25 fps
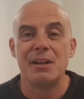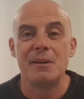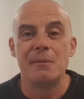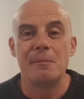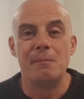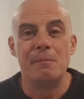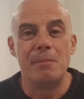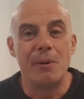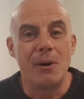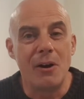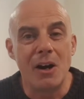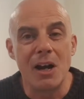
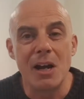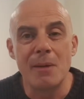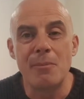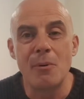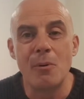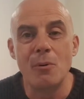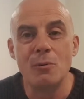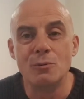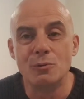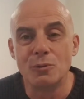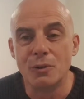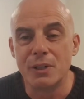
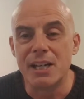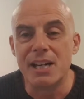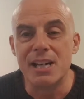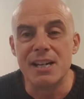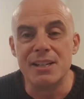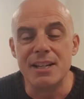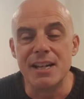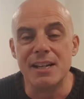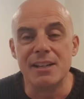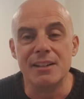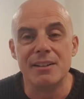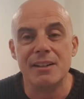Bible
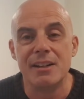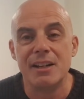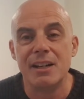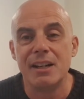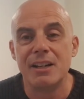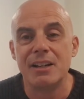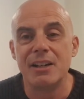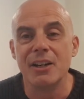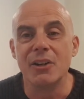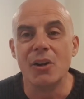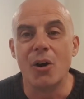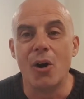reading
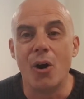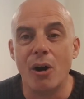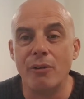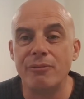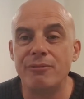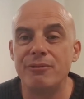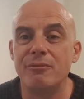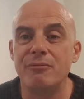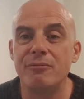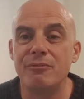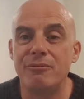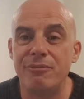can
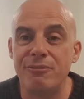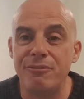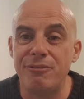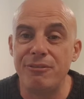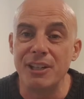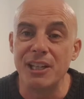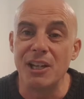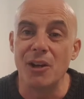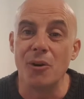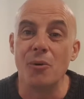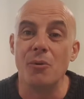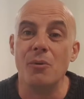often
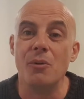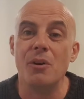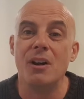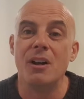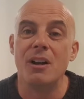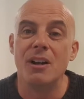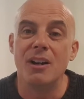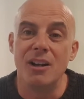feel